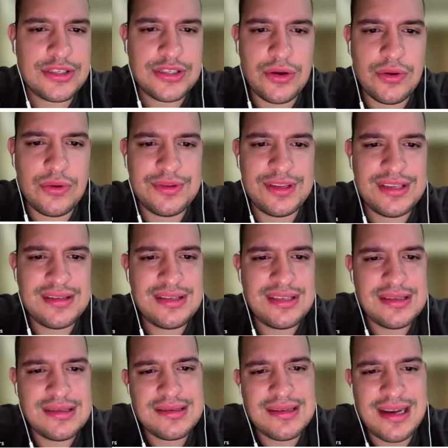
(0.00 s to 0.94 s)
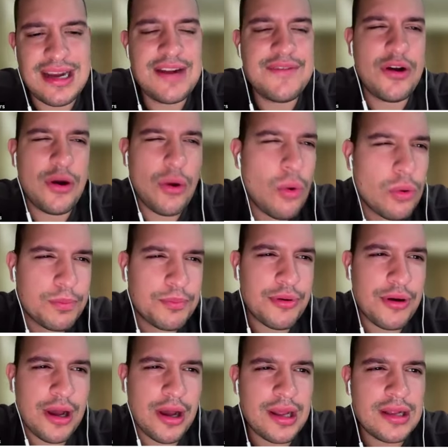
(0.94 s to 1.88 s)
So this is kind of an old
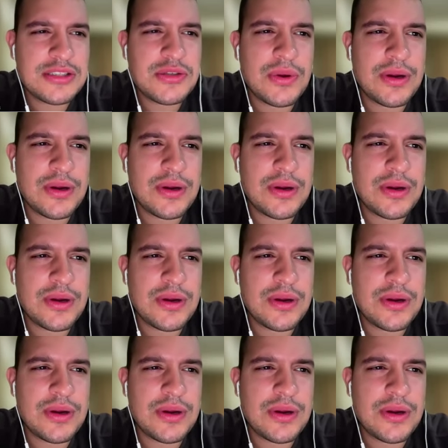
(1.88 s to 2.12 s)
product.